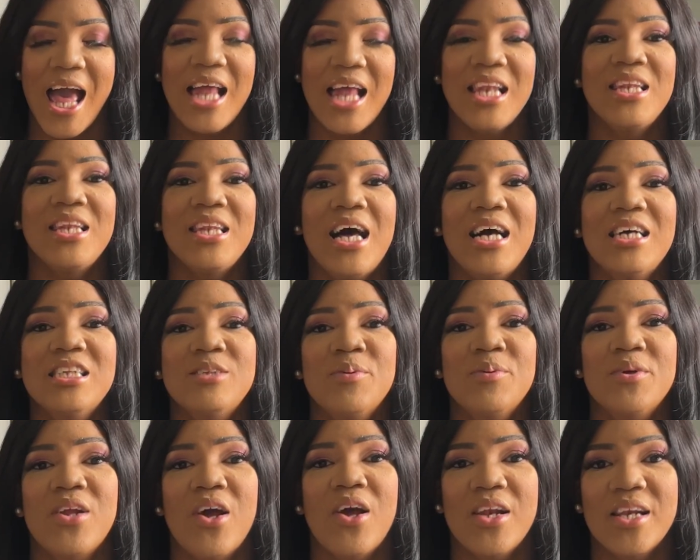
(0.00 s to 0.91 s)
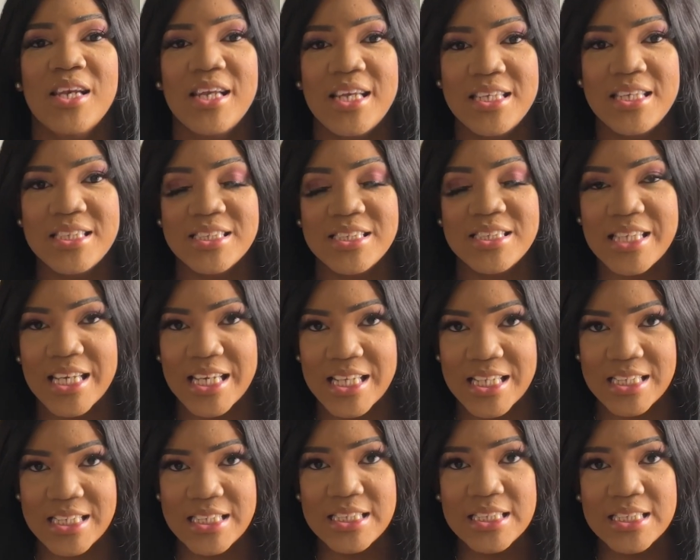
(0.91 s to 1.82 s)
And last but not least,
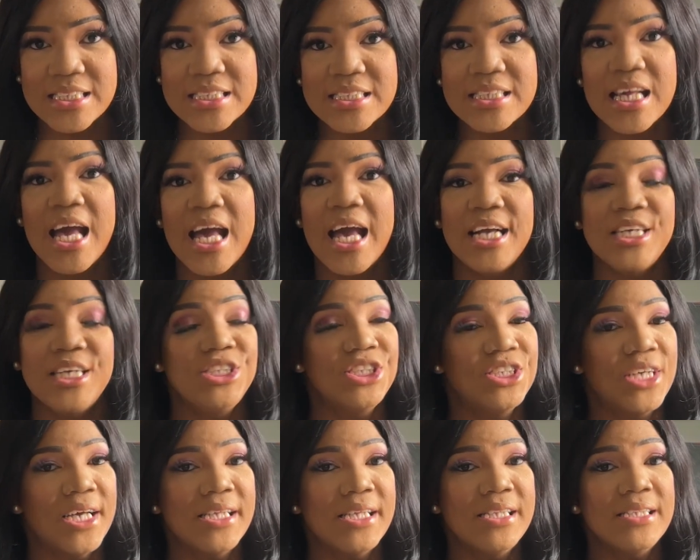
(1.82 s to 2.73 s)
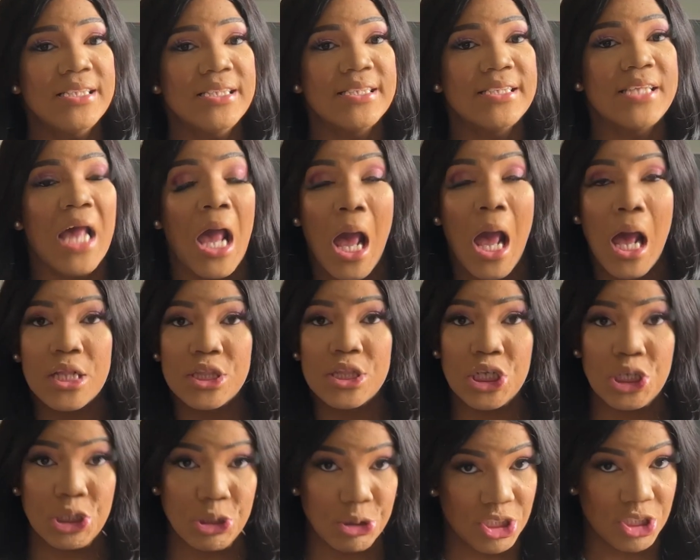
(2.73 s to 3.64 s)
ladies and gents,
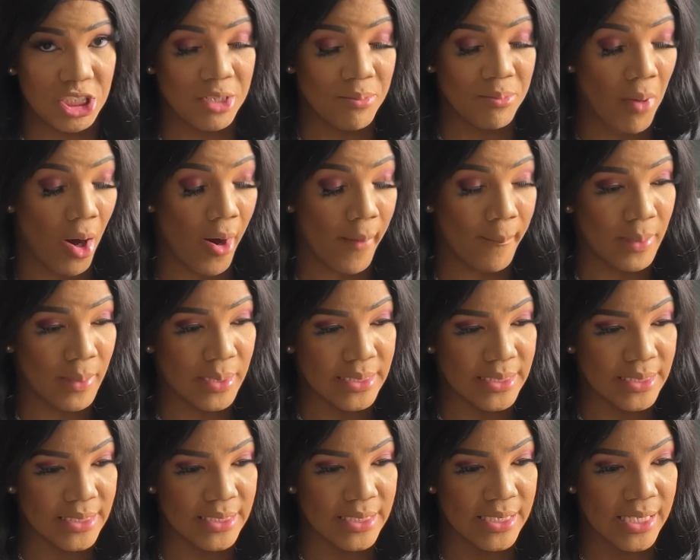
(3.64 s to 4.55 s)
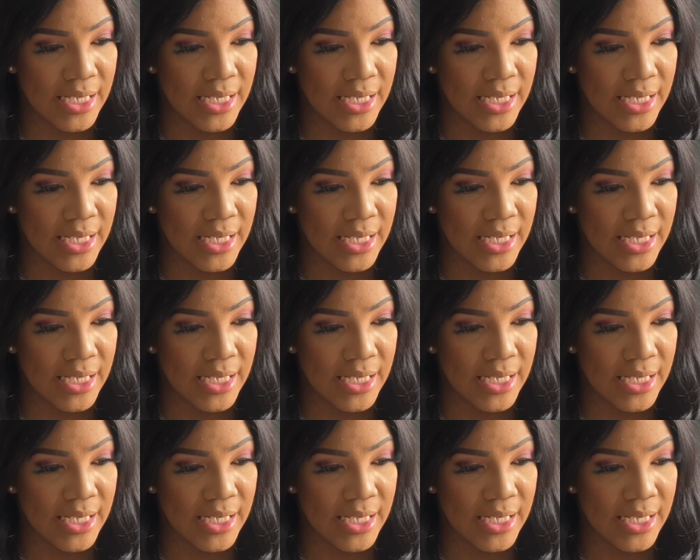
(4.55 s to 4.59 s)
the Gucci Marmont.